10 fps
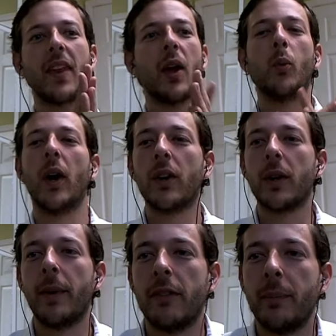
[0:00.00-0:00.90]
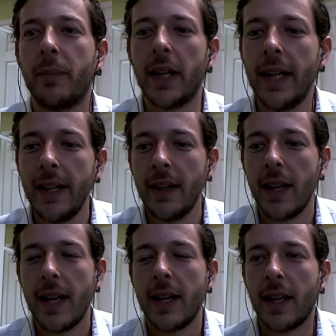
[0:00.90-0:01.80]
Welcome, everybody.
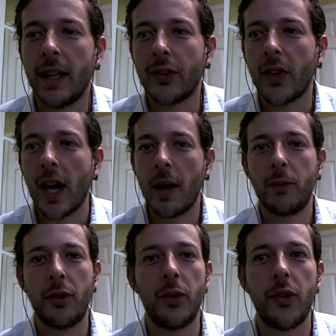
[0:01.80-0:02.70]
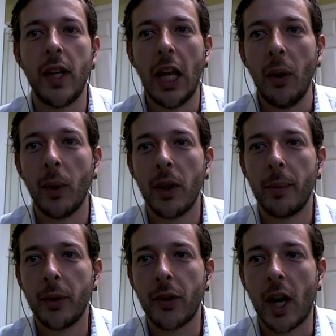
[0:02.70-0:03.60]
It is time to see one of the
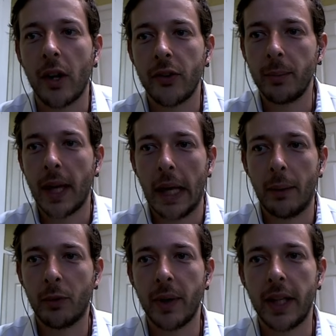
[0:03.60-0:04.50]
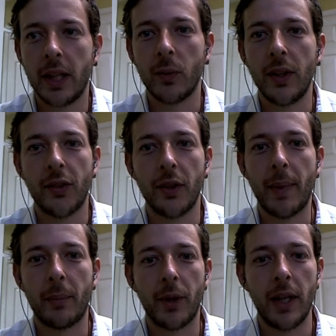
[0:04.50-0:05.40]
most awesome games played in recent
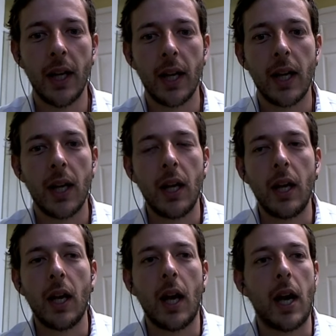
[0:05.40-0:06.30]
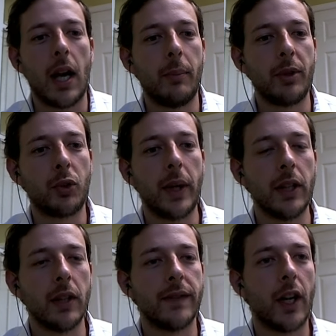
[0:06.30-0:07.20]
memory between
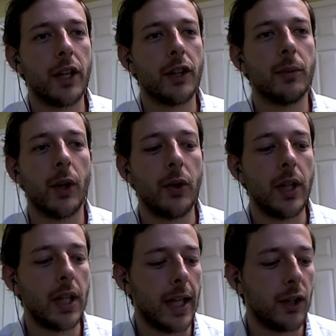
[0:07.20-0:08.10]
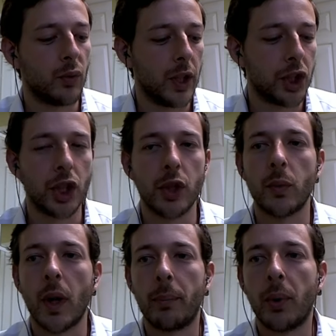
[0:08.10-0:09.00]
Levon Aronian and Richard
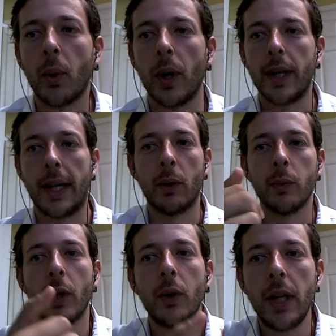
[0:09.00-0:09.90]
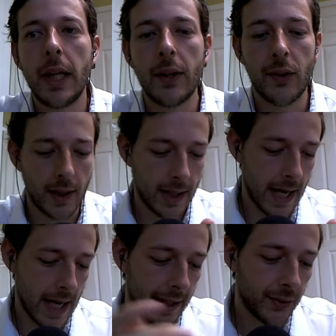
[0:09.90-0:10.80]
Rapport. Now, Aronian is an
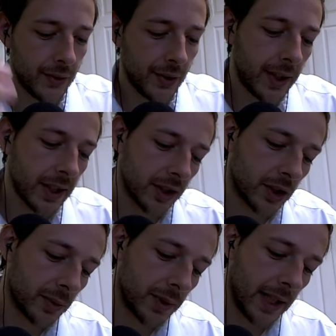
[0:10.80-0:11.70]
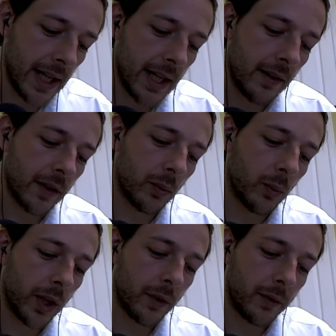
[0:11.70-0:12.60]
excellent and creative and
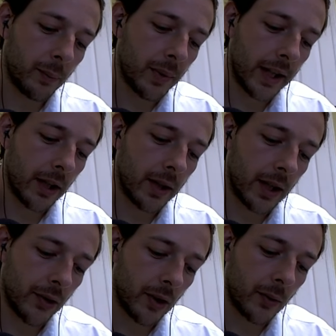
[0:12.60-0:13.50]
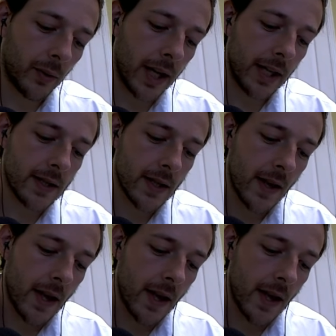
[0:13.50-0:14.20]
wonderful player in his own right.